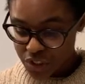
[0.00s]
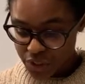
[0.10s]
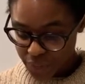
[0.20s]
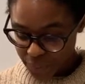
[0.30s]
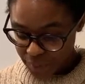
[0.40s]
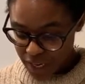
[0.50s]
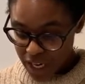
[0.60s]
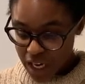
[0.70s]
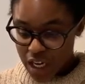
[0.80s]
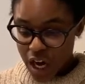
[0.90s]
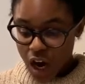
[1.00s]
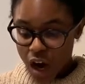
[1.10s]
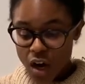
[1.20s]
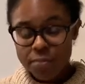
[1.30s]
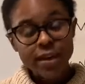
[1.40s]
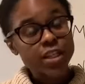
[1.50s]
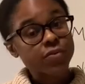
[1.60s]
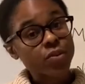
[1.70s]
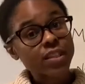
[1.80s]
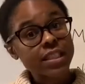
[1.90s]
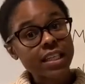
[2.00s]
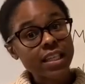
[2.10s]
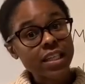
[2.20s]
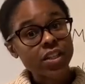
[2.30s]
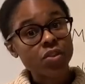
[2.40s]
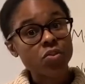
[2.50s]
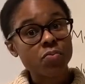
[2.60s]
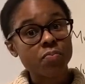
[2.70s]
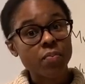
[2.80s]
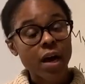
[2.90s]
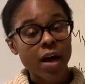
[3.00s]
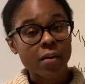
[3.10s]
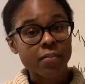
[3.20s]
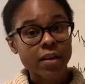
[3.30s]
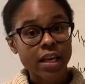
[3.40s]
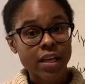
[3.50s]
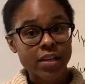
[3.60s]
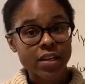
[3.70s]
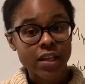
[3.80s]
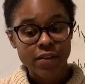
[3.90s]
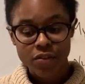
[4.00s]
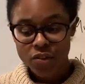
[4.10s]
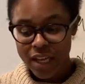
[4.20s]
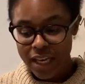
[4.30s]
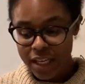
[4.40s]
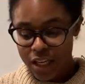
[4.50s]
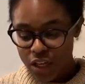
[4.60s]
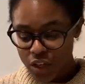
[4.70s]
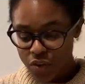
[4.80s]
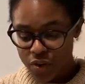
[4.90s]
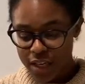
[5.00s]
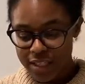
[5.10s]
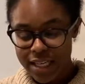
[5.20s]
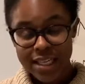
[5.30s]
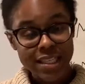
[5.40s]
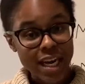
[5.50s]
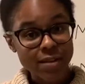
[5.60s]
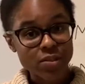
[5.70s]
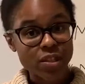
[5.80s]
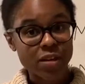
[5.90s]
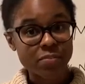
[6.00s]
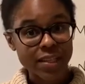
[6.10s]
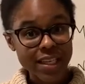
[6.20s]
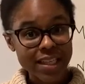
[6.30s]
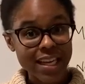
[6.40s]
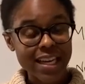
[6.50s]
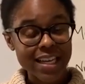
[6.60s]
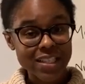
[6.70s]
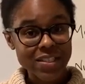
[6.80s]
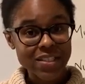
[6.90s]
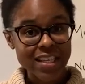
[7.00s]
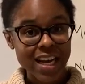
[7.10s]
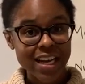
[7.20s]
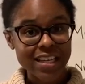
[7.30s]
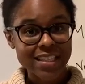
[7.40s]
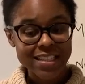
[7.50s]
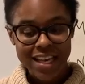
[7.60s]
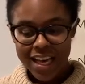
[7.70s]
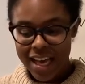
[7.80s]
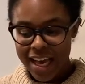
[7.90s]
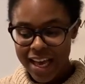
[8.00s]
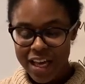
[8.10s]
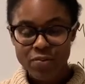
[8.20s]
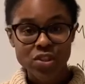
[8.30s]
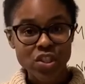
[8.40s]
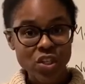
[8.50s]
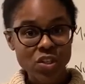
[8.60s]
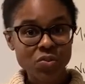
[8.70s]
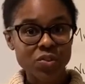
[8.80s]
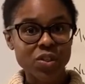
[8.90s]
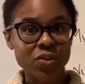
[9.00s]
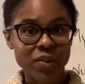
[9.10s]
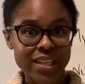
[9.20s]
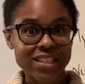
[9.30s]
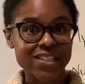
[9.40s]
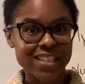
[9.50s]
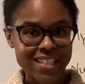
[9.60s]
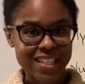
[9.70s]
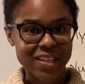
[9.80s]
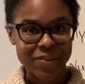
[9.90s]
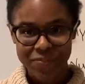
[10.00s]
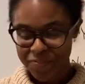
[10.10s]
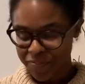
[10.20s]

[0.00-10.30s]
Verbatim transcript: do. On page 14, you um, can, uh, if you like, you can take time to complete that exercise and return when you're ready to continue.